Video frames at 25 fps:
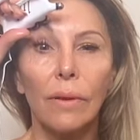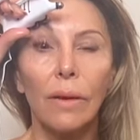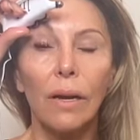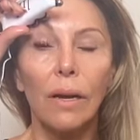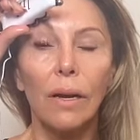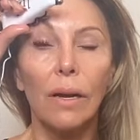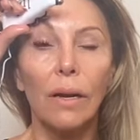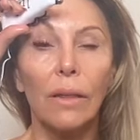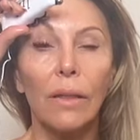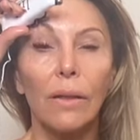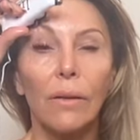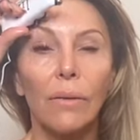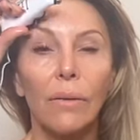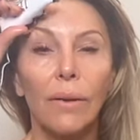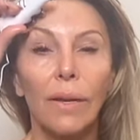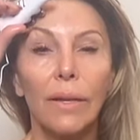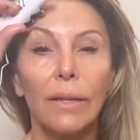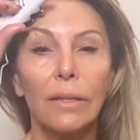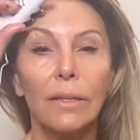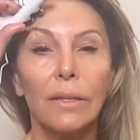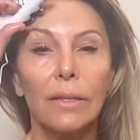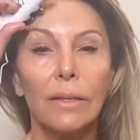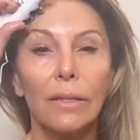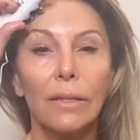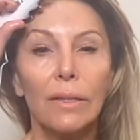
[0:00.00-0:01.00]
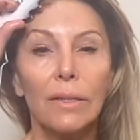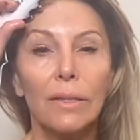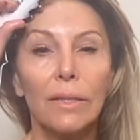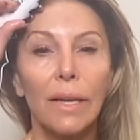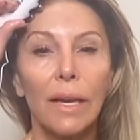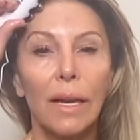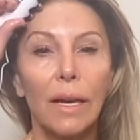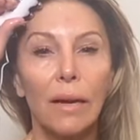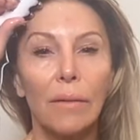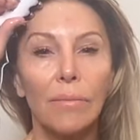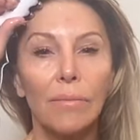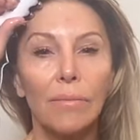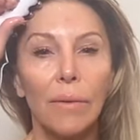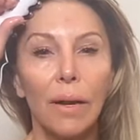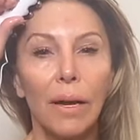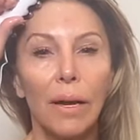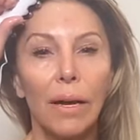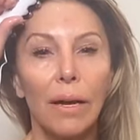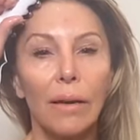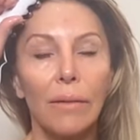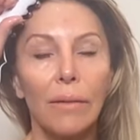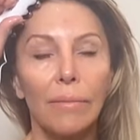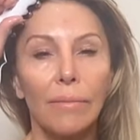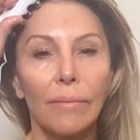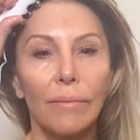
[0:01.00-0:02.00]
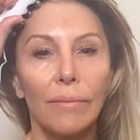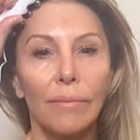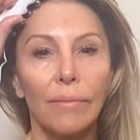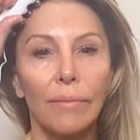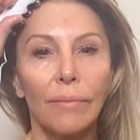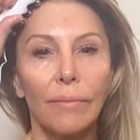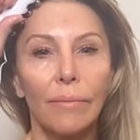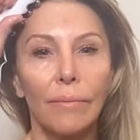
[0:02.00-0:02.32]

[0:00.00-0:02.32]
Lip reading: All the way to the scalp up.